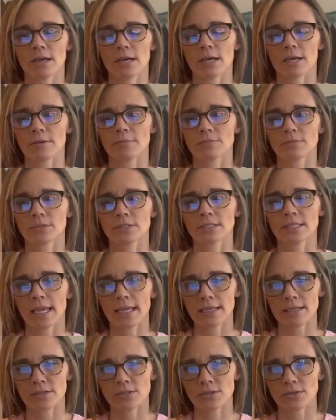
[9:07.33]
um,
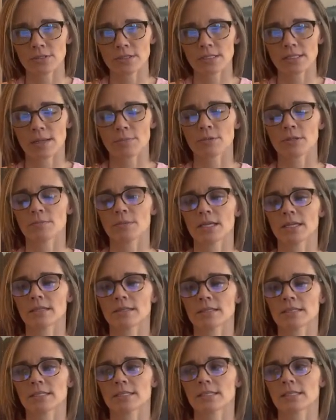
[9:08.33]
taking certain
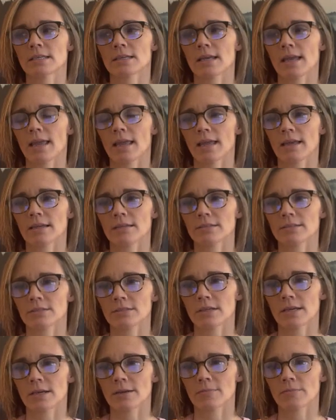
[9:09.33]
supplements
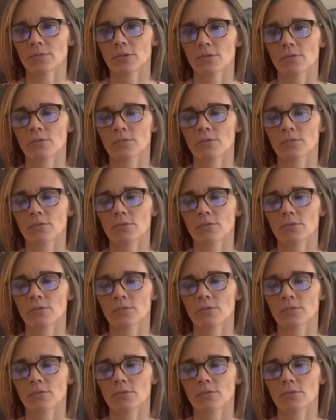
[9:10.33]
and um,